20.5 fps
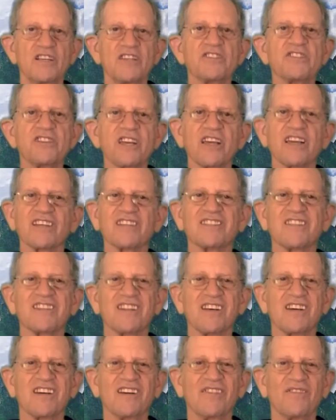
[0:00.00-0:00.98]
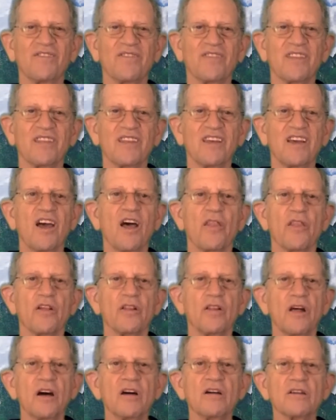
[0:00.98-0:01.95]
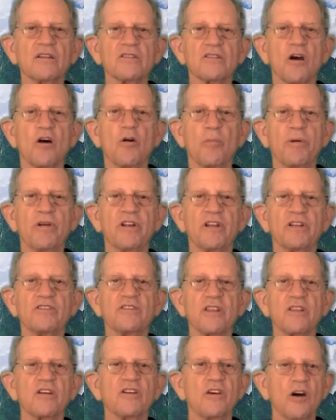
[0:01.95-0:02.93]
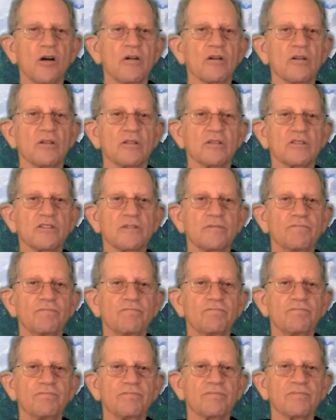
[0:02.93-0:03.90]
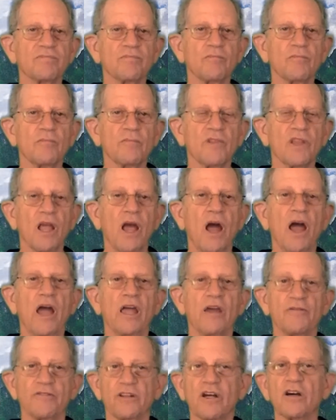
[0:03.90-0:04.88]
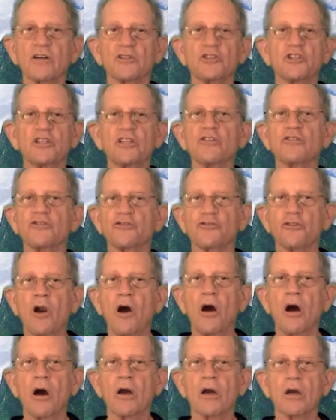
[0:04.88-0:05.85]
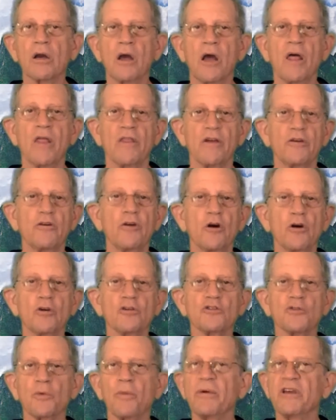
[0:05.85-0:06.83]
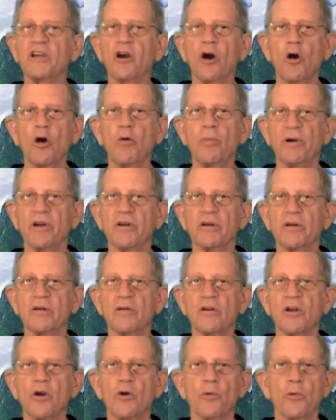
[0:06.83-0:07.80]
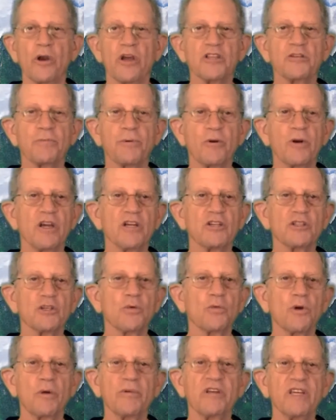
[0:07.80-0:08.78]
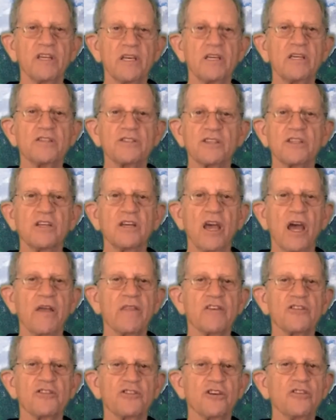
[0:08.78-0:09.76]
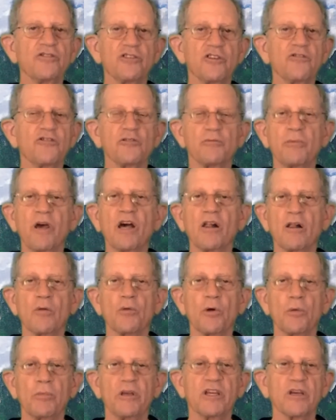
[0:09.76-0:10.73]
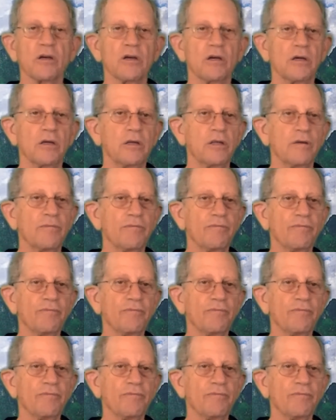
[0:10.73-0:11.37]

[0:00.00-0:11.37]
Sixth, the lungs open into the nose. If lung qi is strong, the nose will be open. Respiration will be easy and the sense of smell will be good.